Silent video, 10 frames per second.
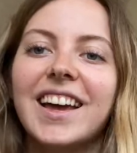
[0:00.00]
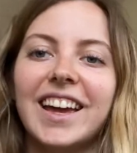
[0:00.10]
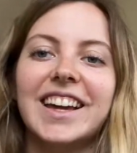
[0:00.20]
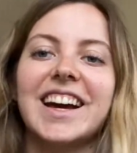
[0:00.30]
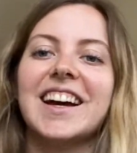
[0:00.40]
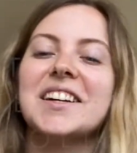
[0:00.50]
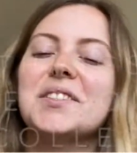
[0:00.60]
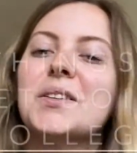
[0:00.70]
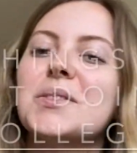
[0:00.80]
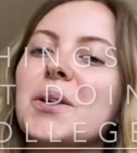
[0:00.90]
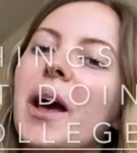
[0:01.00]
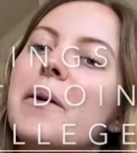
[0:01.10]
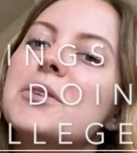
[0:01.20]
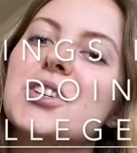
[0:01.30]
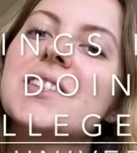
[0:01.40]
Hey guys, so
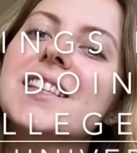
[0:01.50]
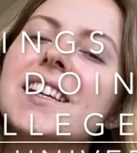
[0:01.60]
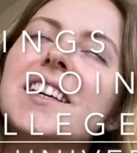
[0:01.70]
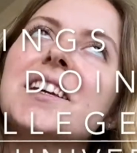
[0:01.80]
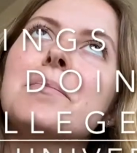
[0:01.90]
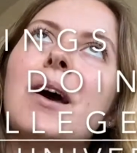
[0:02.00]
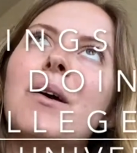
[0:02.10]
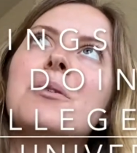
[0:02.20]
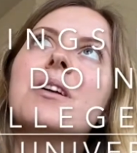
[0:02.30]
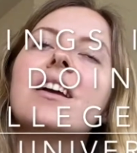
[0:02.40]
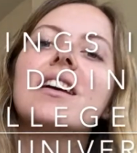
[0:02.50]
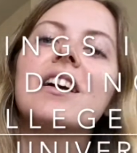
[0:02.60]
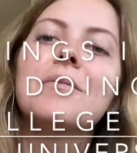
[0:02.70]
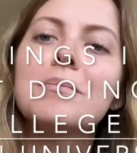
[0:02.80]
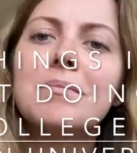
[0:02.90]
I was just thinking about
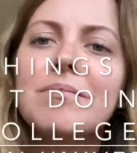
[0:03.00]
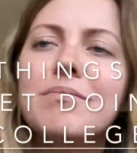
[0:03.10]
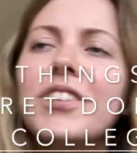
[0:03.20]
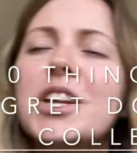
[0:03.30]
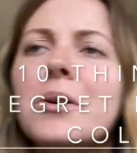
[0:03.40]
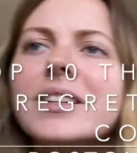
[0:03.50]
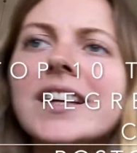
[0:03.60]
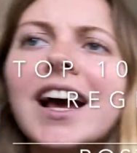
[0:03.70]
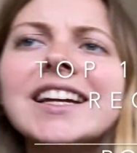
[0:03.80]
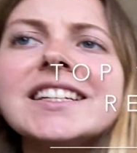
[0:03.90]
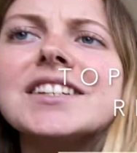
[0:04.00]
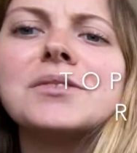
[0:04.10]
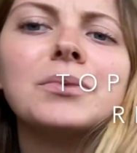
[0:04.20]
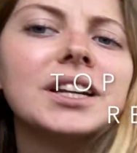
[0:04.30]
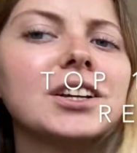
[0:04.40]
video ideas
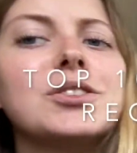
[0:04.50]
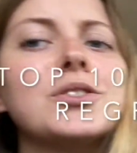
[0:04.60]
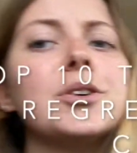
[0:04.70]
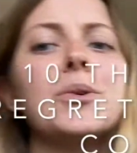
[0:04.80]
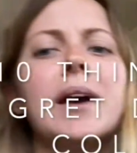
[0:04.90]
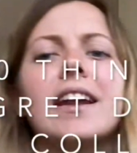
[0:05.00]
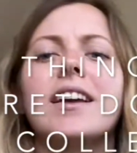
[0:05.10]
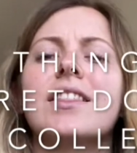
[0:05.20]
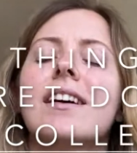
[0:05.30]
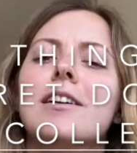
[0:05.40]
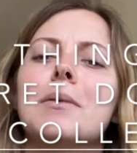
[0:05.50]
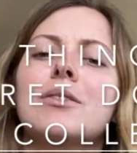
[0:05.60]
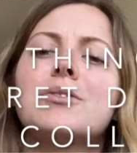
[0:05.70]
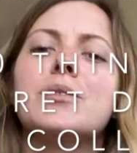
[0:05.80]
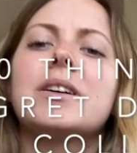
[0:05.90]
and what I could do and I thought
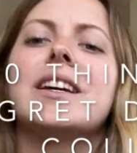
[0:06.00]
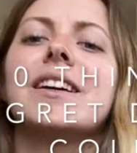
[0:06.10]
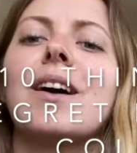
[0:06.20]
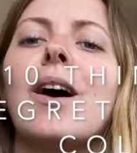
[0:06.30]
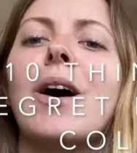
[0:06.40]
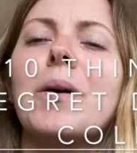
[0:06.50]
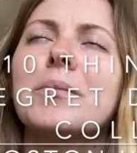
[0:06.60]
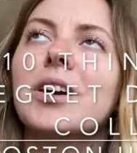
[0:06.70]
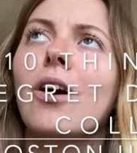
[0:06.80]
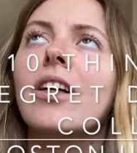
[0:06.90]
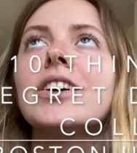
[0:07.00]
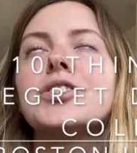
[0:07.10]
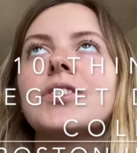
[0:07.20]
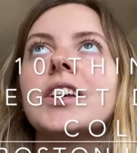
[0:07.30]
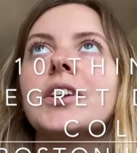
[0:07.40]
about doing um, a college
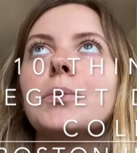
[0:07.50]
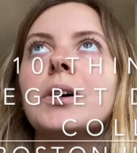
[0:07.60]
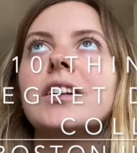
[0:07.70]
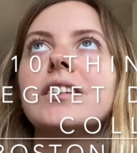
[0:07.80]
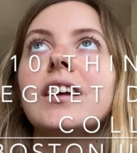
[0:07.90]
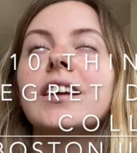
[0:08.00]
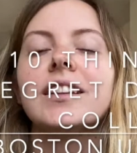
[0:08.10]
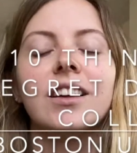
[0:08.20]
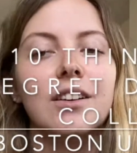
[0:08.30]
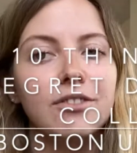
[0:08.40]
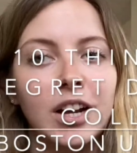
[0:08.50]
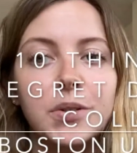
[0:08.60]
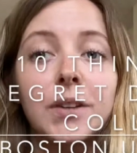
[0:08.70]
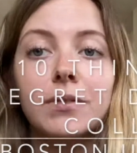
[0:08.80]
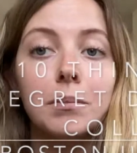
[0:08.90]
related one now I've
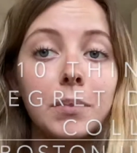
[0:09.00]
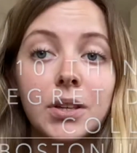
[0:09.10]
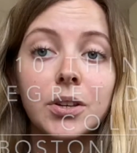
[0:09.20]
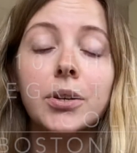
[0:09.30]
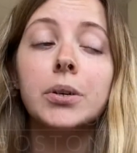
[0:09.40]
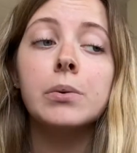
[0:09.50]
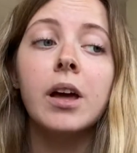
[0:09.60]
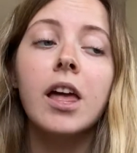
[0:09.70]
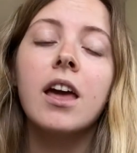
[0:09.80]
graduated from BU